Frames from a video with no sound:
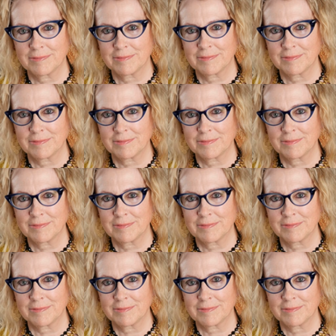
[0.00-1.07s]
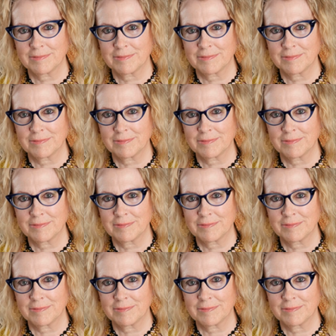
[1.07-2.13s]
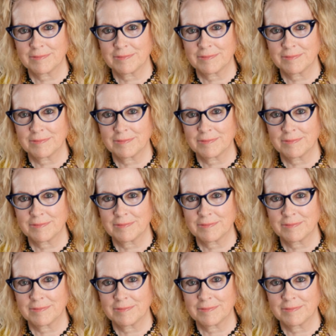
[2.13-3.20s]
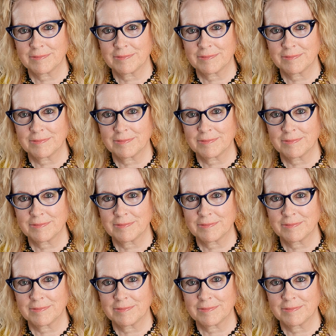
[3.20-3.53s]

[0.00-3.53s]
The face doesn't move, so there is nothing to read.